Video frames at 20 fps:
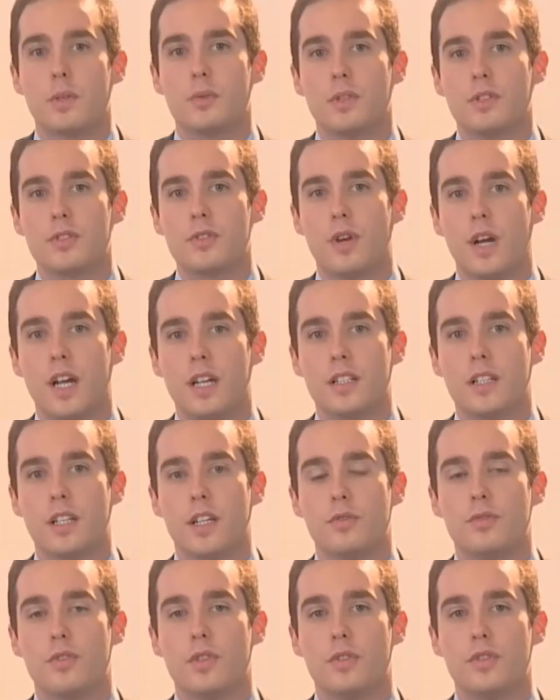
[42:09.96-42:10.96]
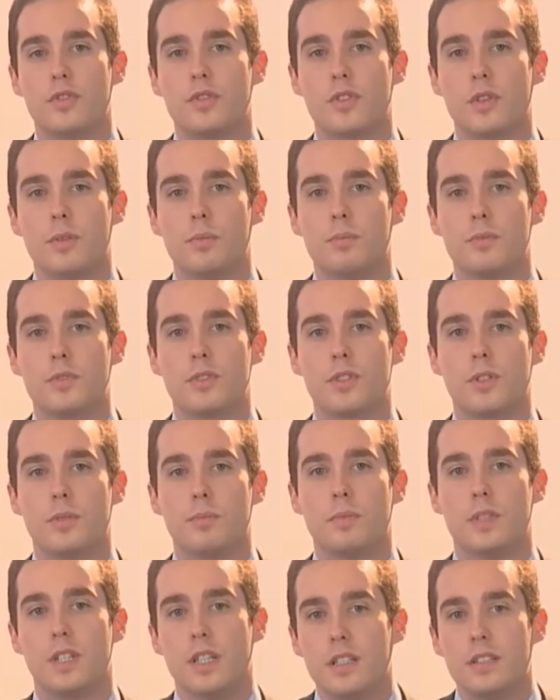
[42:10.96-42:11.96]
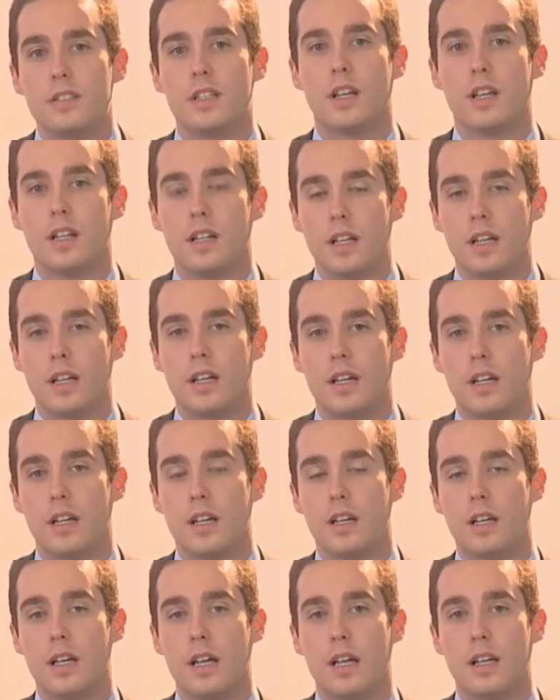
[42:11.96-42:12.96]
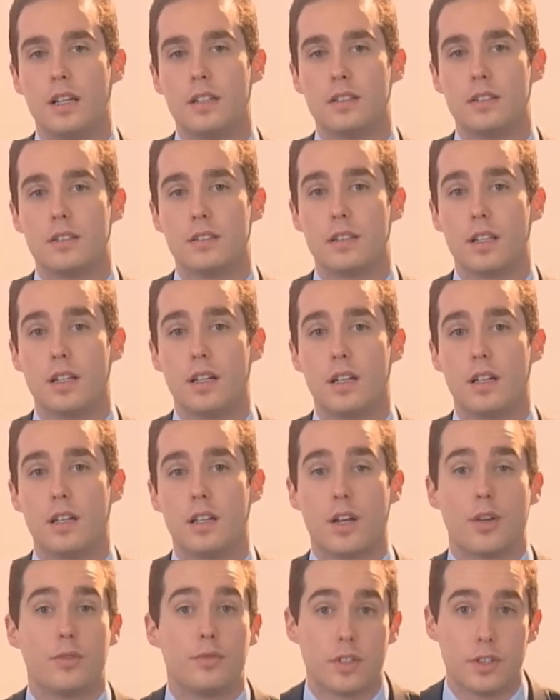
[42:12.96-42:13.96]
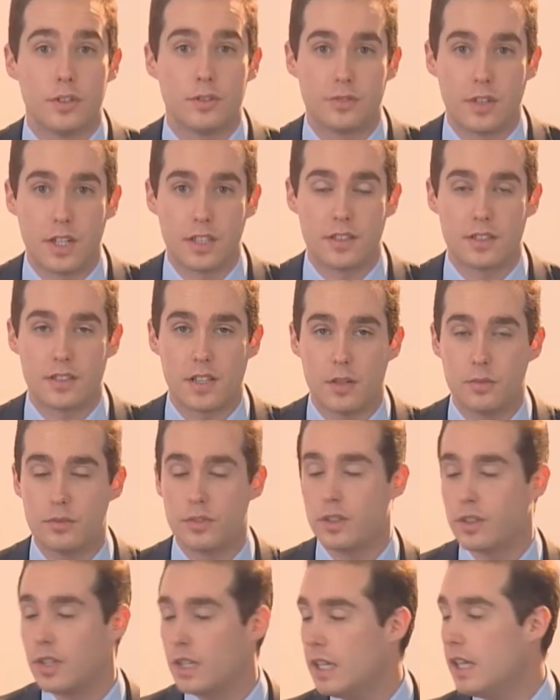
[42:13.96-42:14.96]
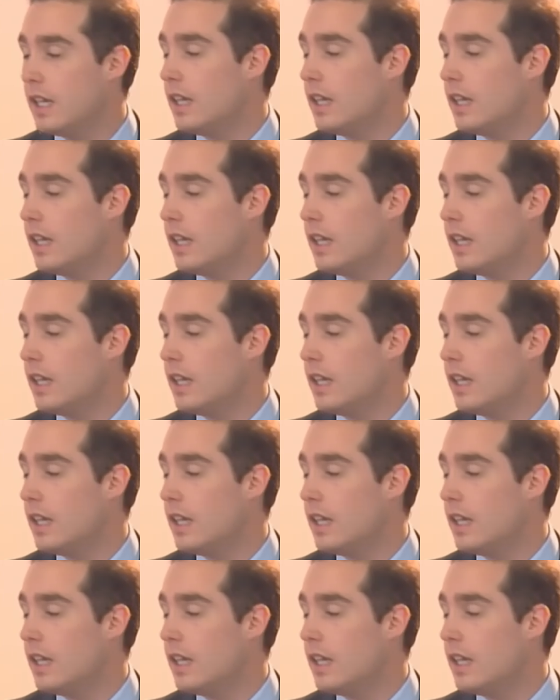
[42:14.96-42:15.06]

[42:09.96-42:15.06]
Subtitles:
we'll try and give you some detail and hopefully you'll find this helpful.